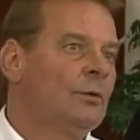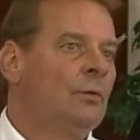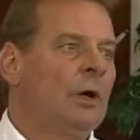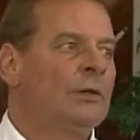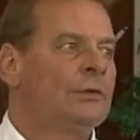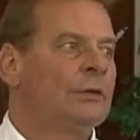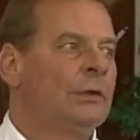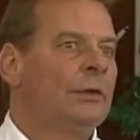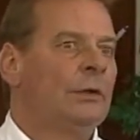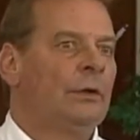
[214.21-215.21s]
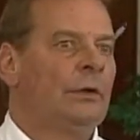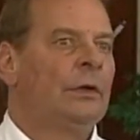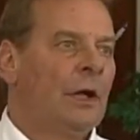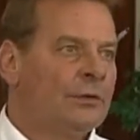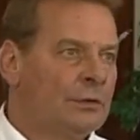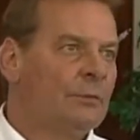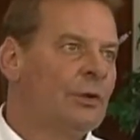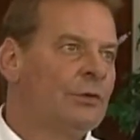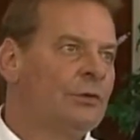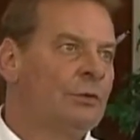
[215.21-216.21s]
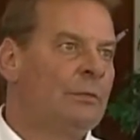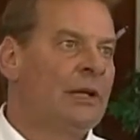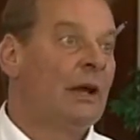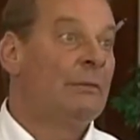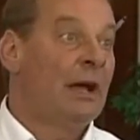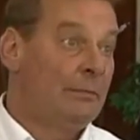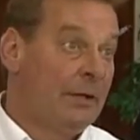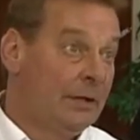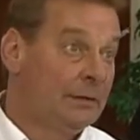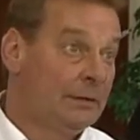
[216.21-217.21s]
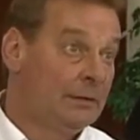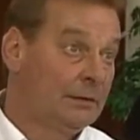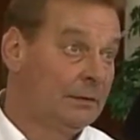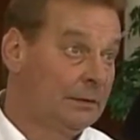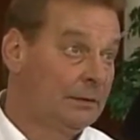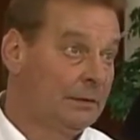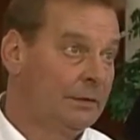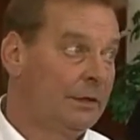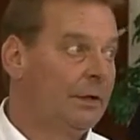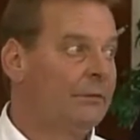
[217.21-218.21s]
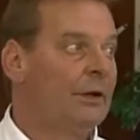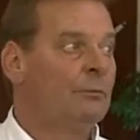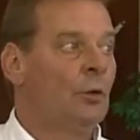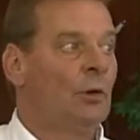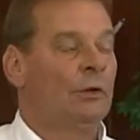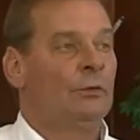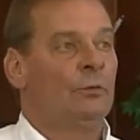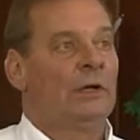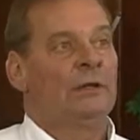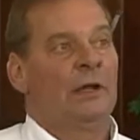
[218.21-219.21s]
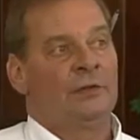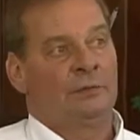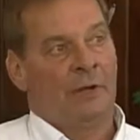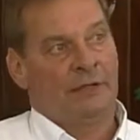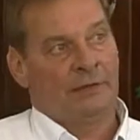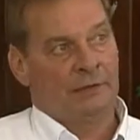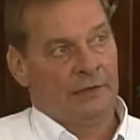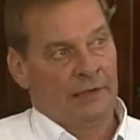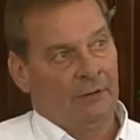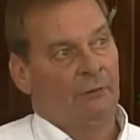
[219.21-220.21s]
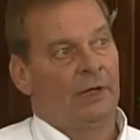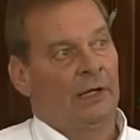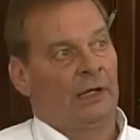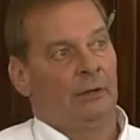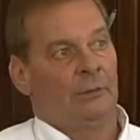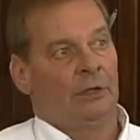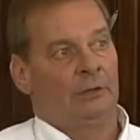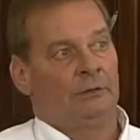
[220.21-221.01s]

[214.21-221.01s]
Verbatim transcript: was the customers to be kept happy. Give them more than what they expected to get when they came here.